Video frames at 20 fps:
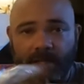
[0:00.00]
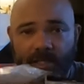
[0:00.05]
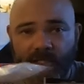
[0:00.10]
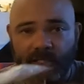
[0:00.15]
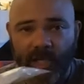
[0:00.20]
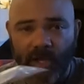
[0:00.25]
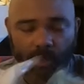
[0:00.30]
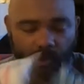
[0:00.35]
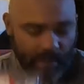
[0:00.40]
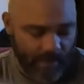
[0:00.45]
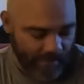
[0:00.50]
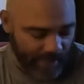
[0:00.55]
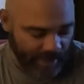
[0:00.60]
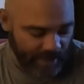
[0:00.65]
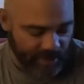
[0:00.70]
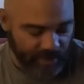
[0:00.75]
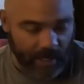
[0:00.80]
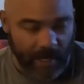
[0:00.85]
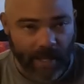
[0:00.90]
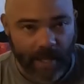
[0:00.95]
So in my
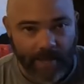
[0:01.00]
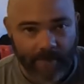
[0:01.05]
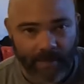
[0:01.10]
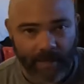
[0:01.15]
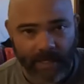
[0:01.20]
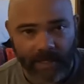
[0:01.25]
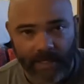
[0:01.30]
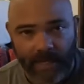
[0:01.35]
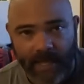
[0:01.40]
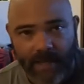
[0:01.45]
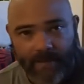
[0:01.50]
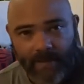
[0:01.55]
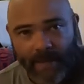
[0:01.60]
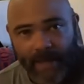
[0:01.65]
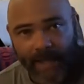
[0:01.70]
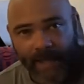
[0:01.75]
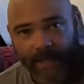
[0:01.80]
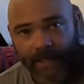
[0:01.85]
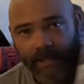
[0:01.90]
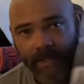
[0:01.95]
day
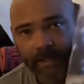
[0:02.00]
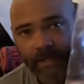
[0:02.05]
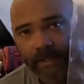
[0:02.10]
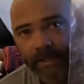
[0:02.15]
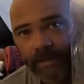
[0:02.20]
bag,